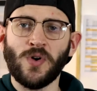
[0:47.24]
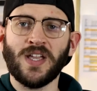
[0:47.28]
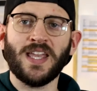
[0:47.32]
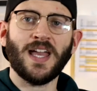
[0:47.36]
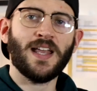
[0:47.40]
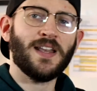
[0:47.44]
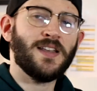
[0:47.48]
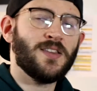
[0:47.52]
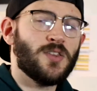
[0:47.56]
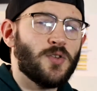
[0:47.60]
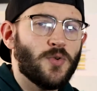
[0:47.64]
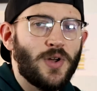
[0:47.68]
we
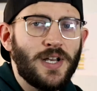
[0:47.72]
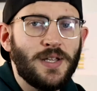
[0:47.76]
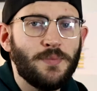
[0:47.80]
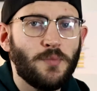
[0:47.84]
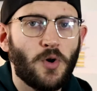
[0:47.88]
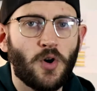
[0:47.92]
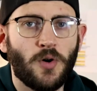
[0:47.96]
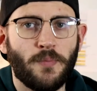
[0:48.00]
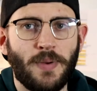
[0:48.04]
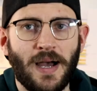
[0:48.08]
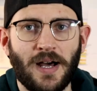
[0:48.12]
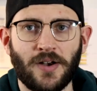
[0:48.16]
get into any
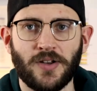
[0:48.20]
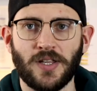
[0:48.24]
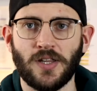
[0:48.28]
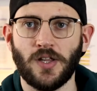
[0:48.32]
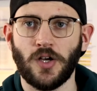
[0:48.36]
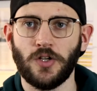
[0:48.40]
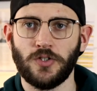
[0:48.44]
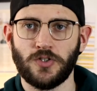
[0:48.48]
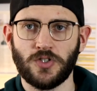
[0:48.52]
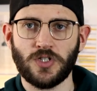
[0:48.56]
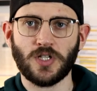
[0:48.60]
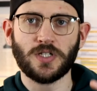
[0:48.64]
more about it
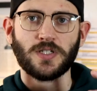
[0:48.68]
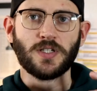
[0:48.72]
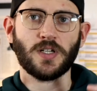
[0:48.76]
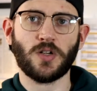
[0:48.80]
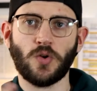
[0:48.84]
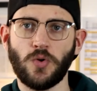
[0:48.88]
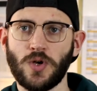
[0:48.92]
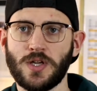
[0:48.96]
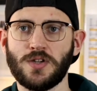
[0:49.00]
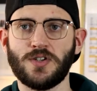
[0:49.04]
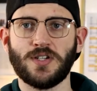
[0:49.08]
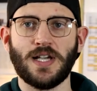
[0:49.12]
though, just a
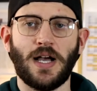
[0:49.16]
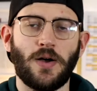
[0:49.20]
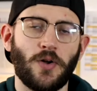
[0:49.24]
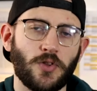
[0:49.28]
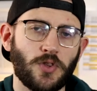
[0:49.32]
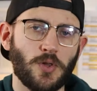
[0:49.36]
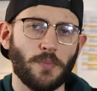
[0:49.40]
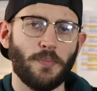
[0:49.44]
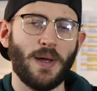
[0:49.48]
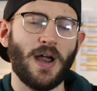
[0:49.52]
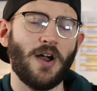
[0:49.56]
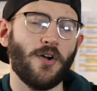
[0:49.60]
quick shout
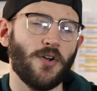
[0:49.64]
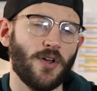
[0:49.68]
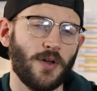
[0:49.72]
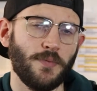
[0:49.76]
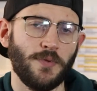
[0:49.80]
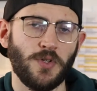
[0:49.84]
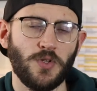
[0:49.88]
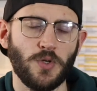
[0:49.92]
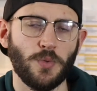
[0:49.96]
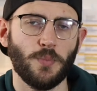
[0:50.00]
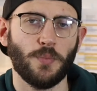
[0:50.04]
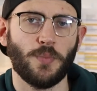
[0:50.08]
out to Paradigm
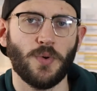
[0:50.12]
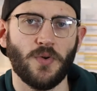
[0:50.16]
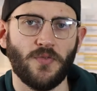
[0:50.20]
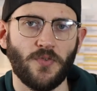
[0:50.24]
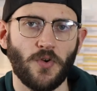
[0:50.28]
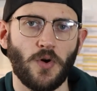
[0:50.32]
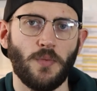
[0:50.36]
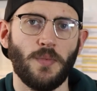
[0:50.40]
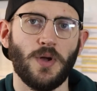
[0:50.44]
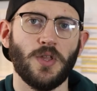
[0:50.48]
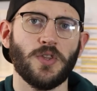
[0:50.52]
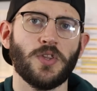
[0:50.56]
Human
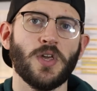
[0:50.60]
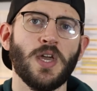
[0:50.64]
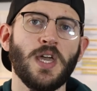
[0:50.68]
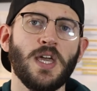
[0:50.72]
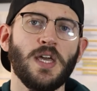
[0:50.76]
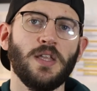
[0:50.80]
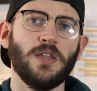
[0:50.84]
Performance,